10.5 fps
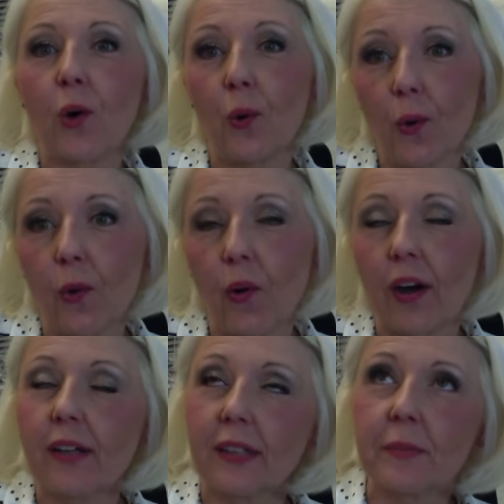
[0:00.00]

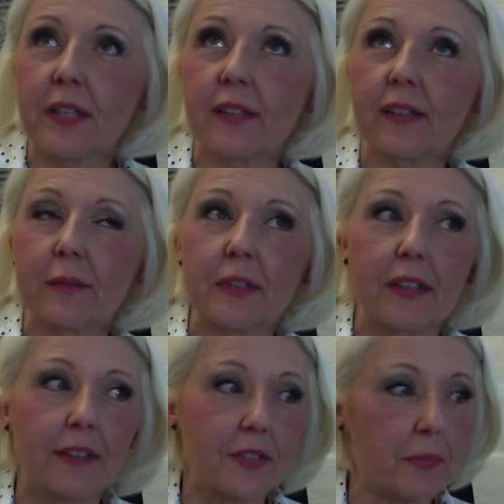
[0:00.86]
Or let me
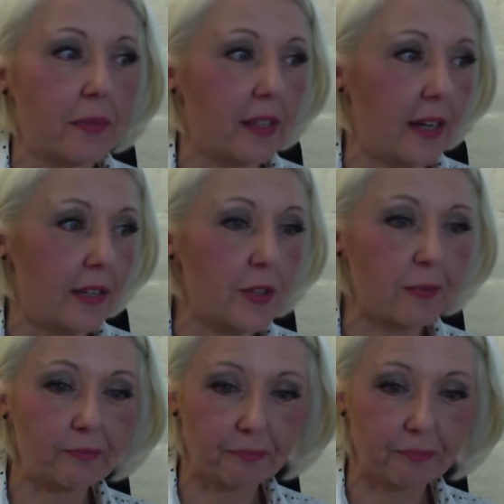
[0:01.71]
think of something else.